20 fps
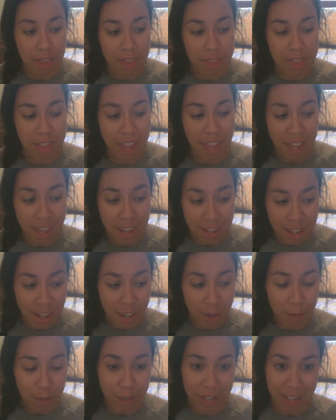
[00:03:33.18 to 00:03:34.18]
then
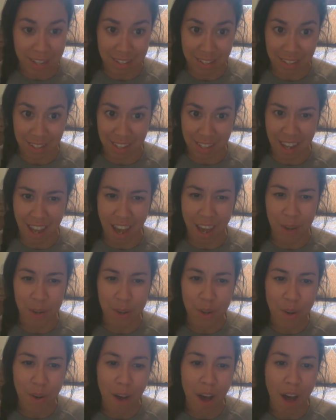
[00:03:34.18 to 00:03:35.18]
recently, I
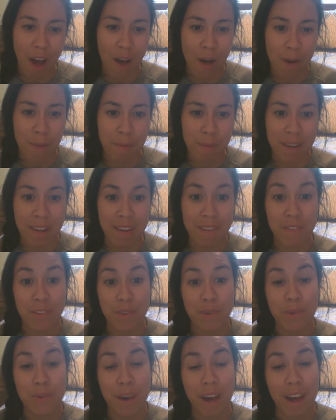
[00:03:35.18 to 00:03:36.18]
don't know how many of
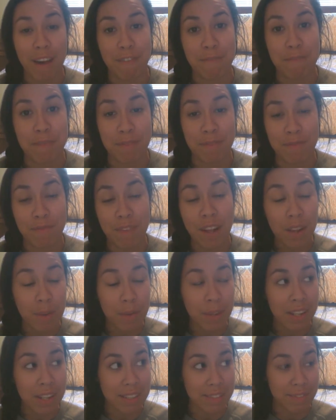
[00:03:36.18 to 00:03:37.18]
you have been
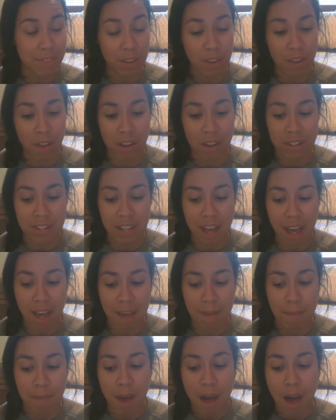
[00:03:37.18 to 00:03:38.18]
following us for a long
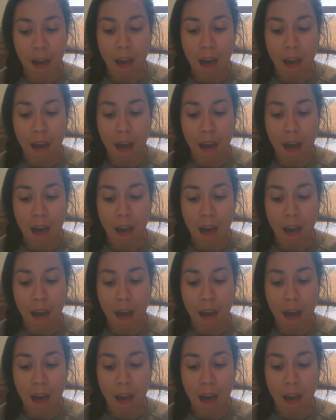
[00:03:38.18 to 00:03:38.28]
time,